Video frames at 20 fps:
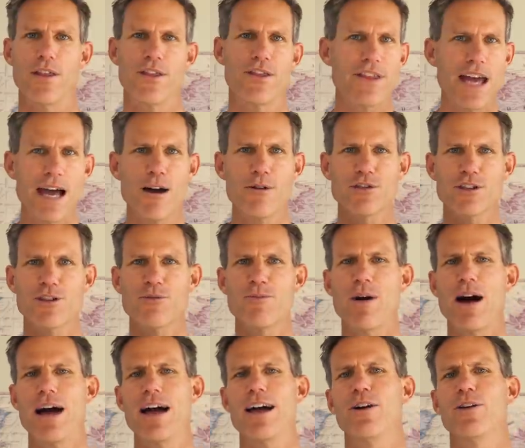1,000
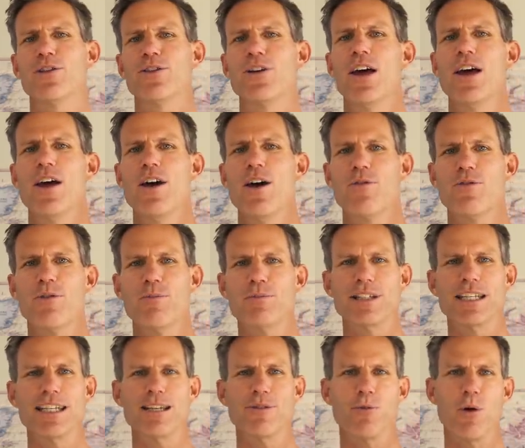miles from
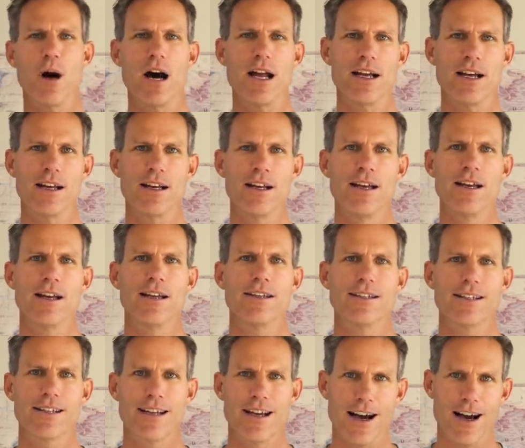Tijuana
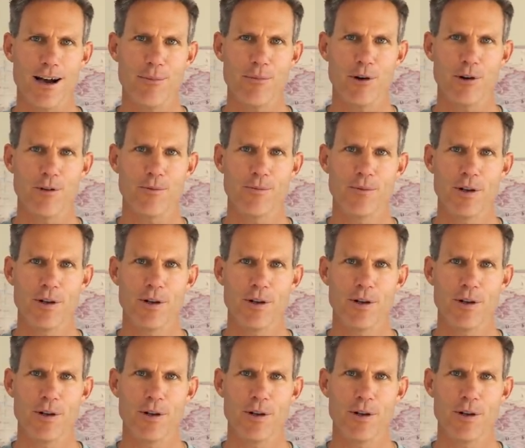to Cabo.